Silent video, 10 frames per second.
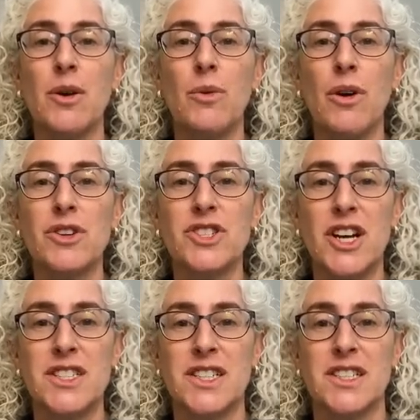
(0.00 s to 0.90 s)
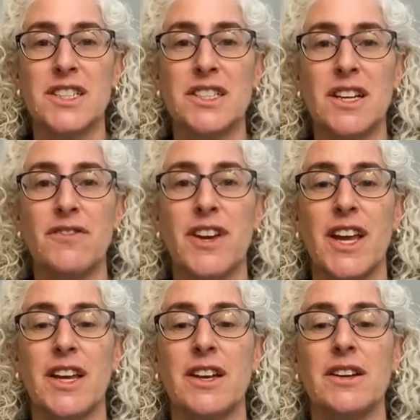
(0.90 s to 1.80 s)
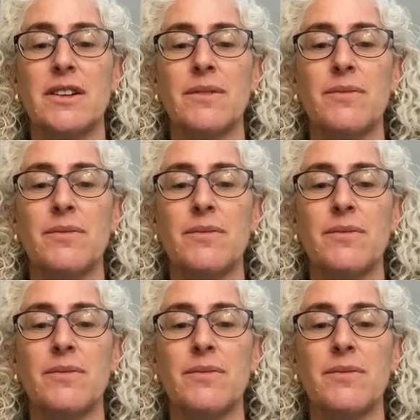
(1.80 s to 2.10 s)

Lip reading: while justice is suffocated.